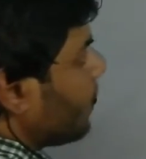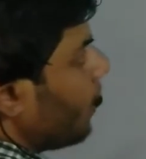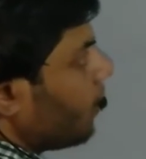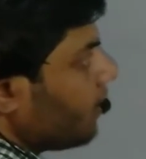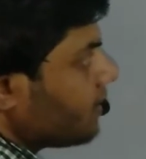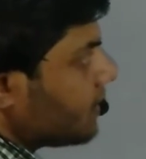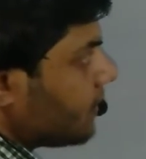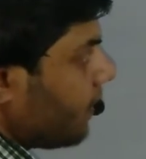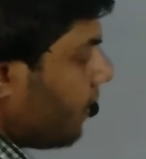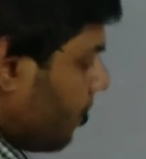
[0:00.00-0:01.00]
the RNA
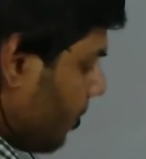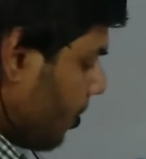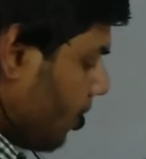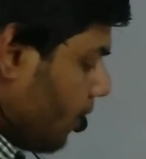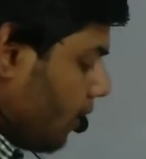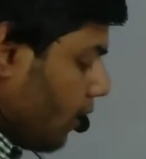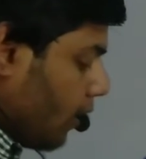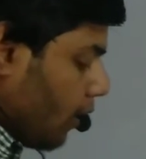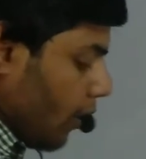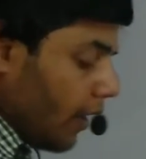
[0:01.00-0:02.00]
strand.
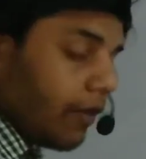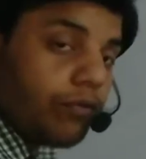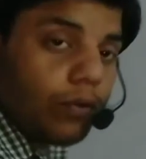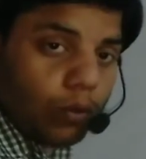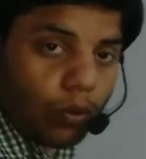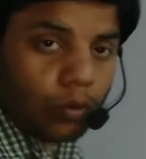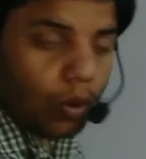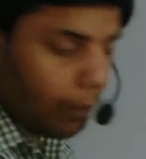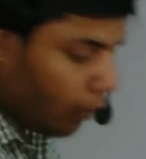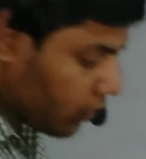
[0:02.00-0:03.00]
If you don't
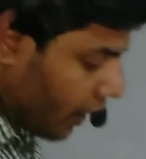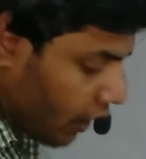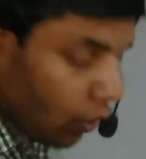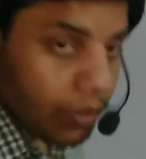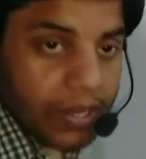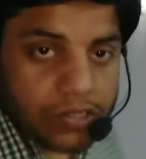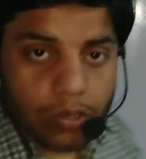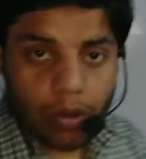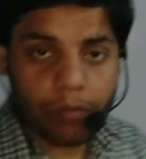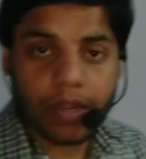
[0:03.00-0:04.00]
know about the
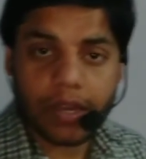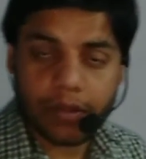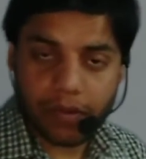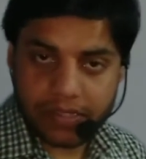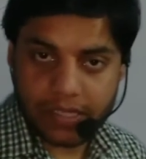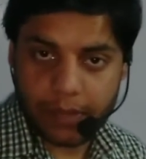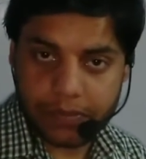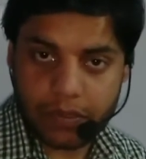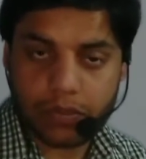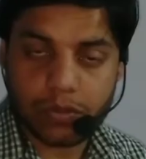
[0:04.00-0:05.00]
elongation of DNA
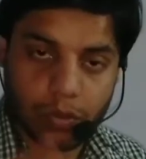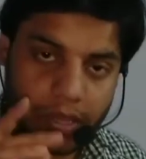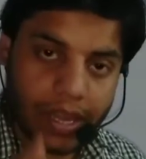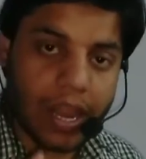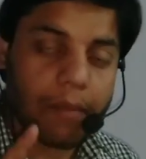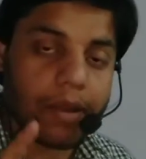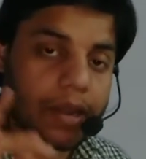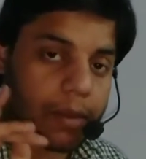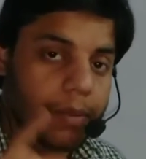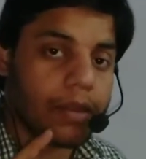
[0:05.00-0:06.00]
transcription, so here I will
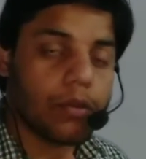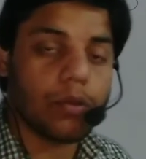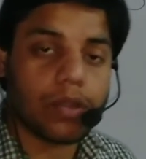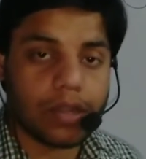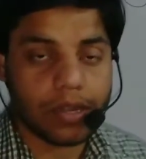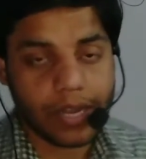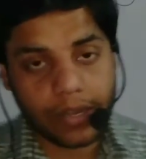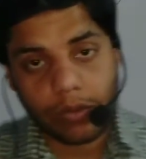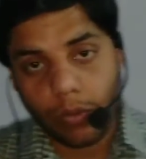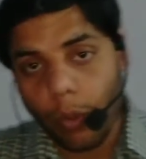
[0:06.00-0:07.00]
recommend you
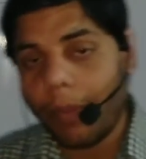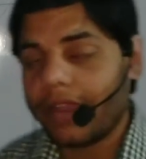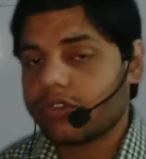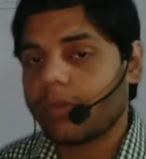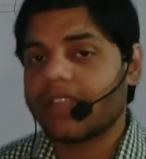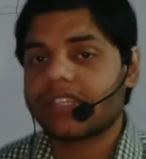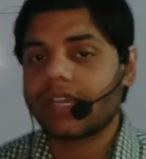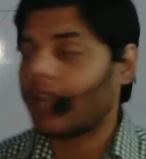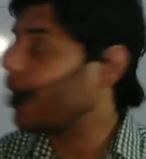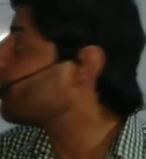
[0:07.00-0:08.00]
that go back to my
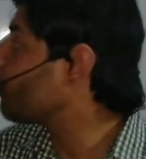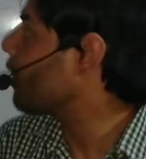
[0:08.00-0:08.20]
channel and